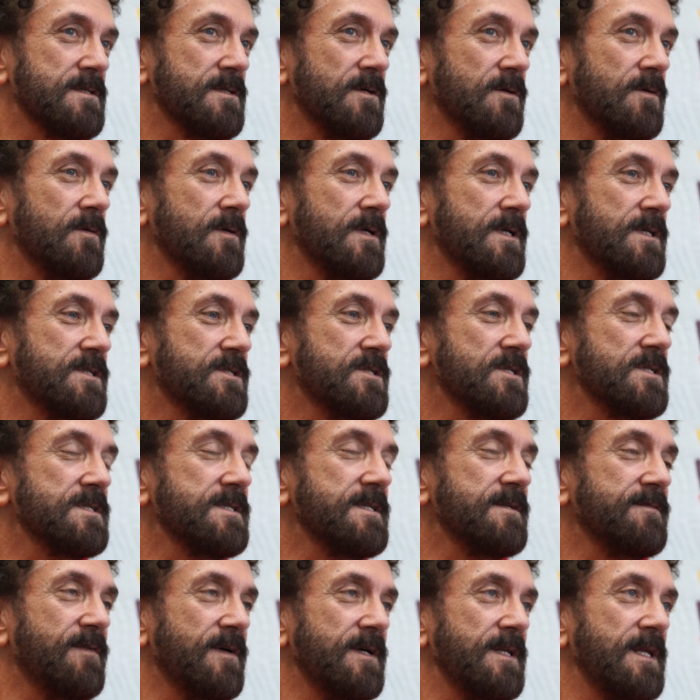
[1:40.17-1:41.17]
So it's
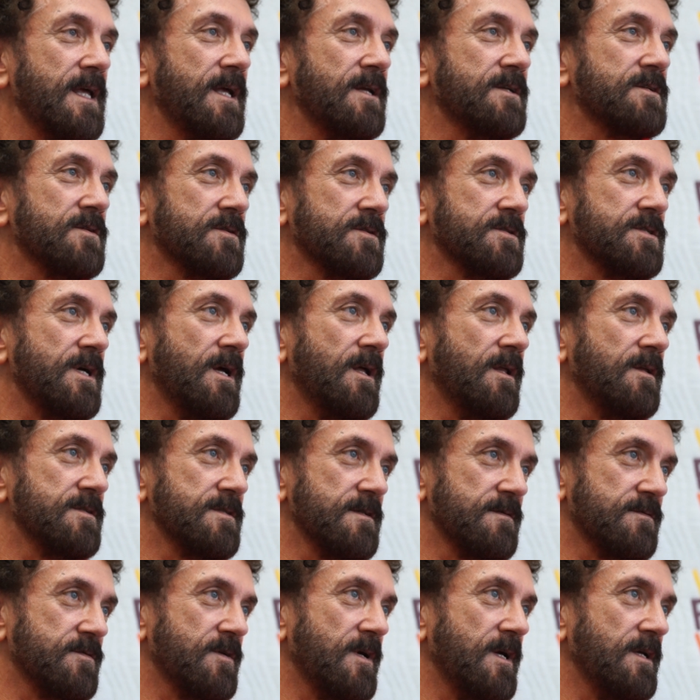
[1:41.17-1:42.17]
just the financial
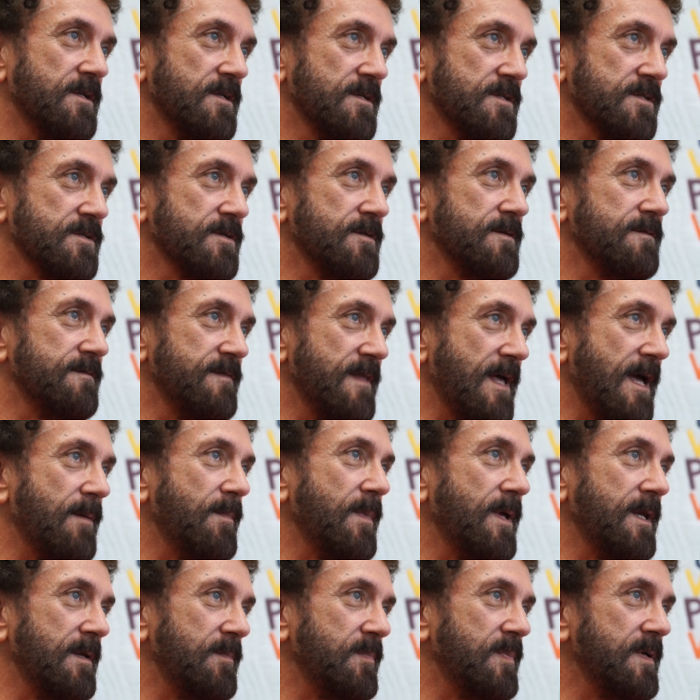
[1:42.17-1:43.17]
challenge of trying to serve
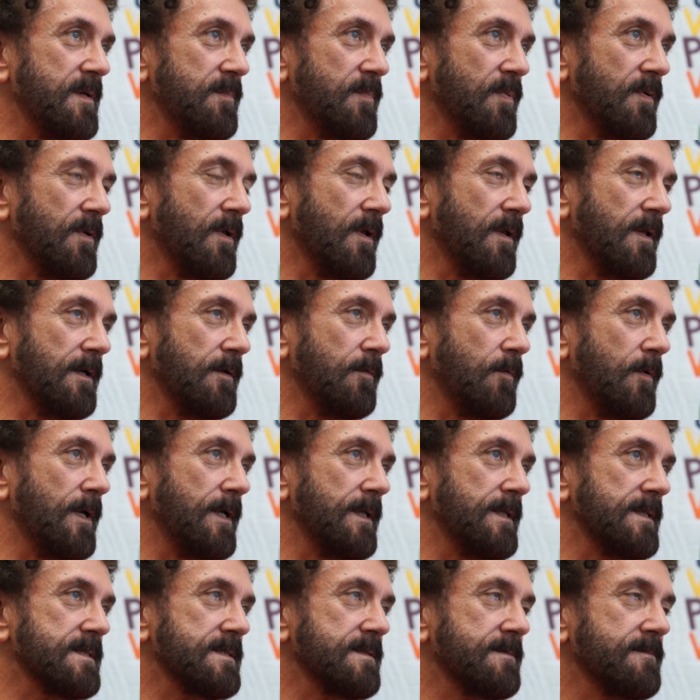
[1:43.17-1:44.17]
that many people all at
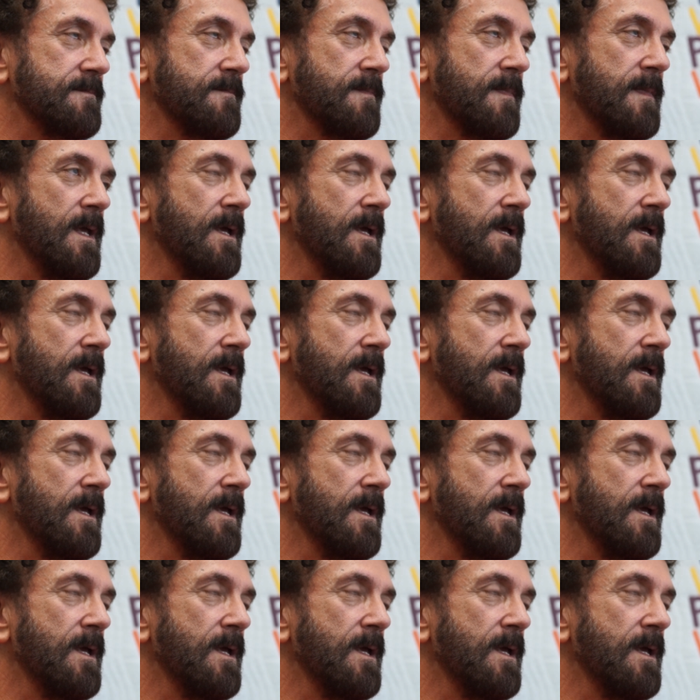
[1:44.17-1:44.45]
once.